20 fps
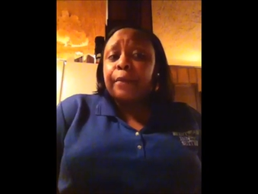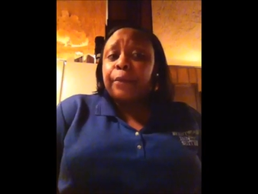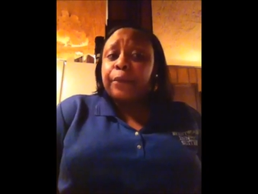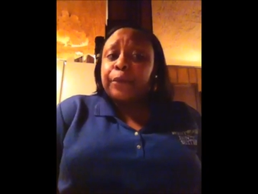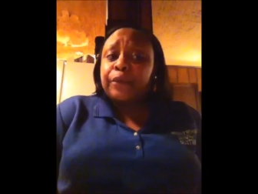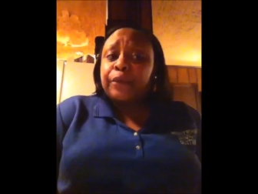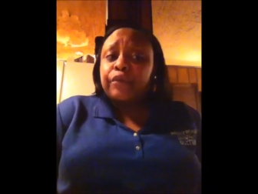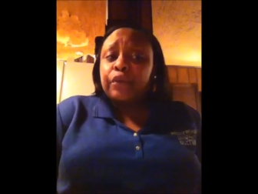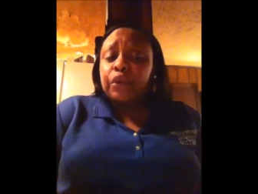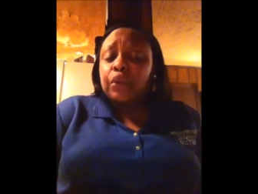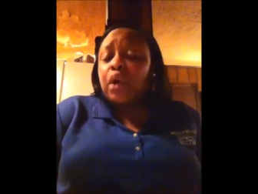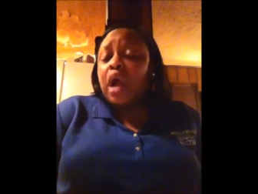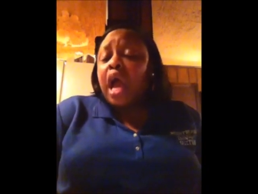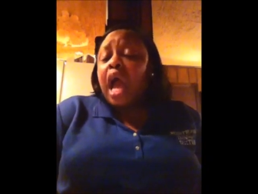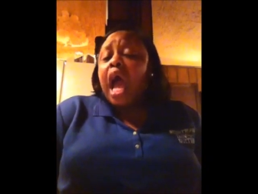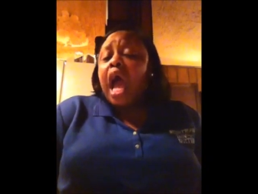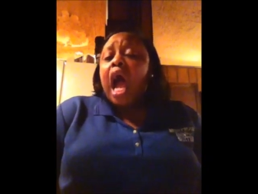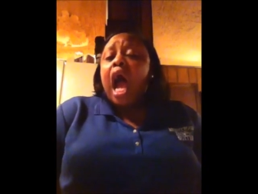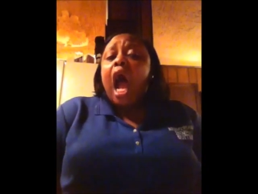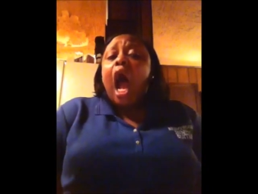approval,
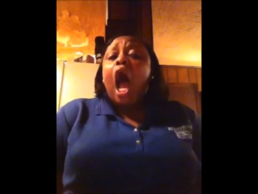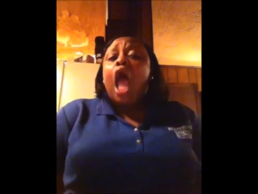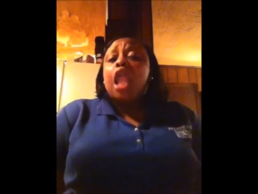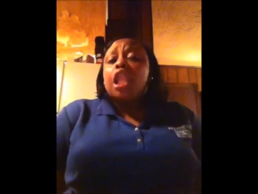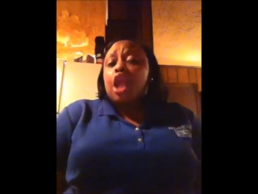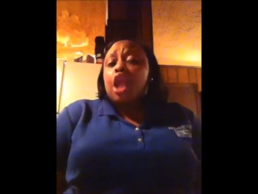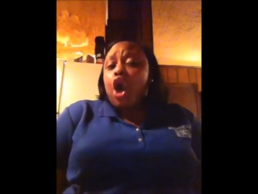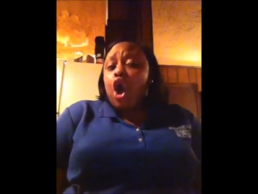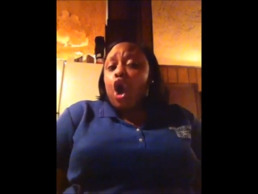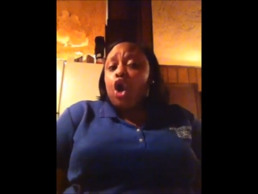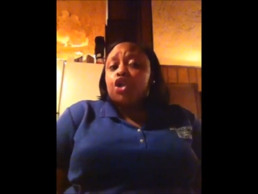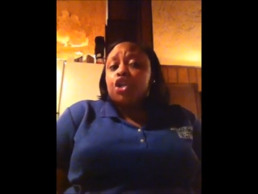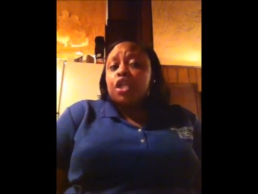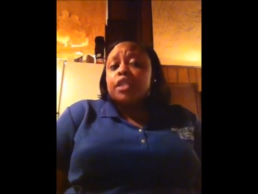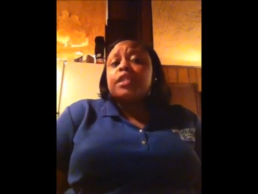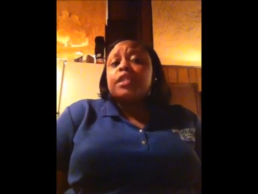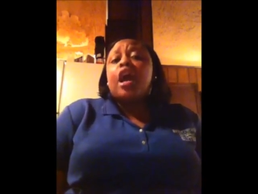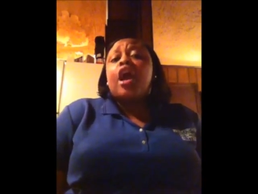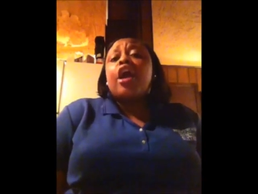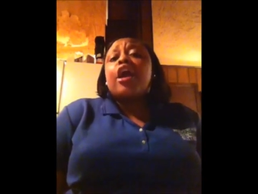how long
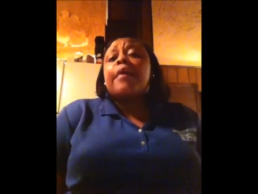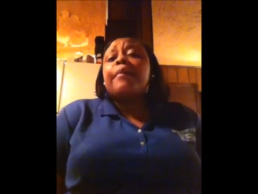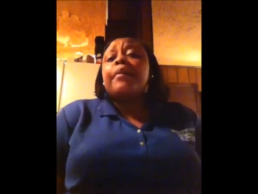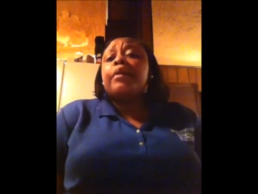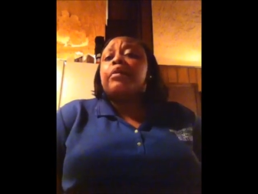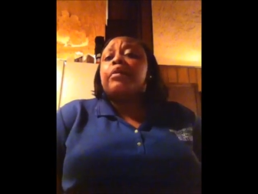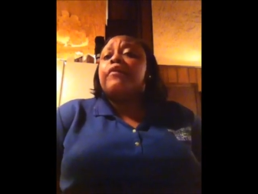does the I.R.B.